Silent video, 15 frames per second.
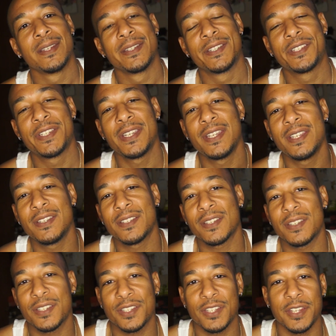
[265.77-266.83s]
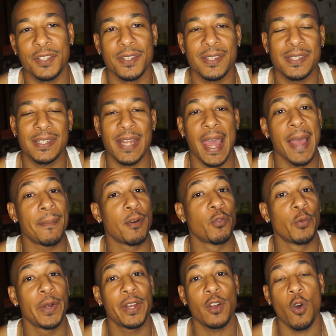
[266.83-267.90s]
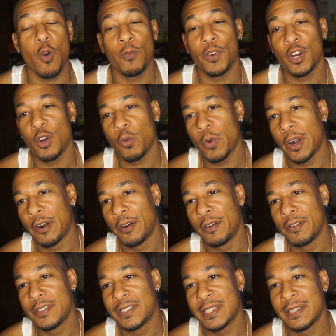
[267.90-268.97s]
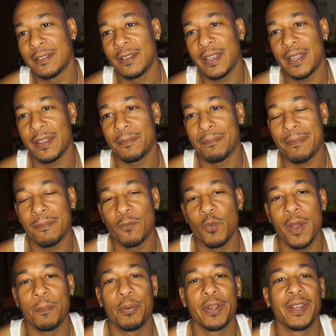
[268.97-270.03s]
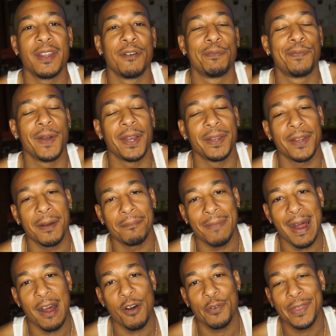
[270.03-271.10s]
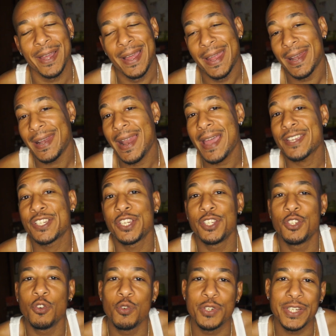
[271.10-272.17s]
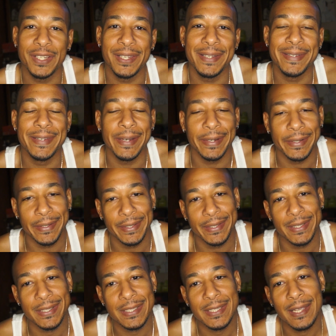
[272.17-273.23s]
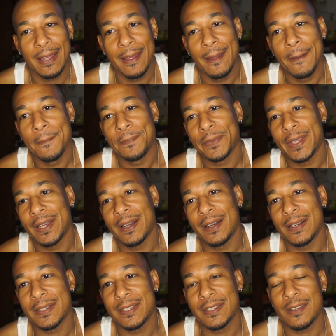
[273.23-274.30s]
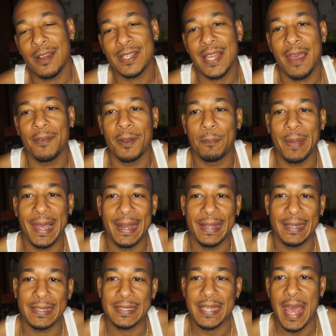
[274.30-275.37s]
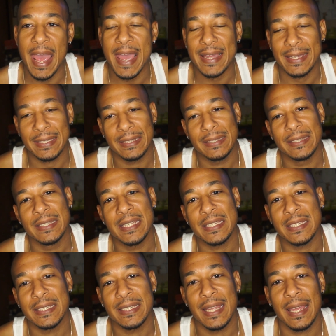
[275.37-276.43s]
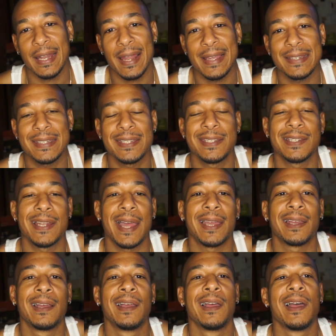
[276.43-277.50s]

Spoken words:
she's stammering over her words and we're putting her foot in her mouth like she usually does. She starts having a panic attack and this and that. Like, she's like,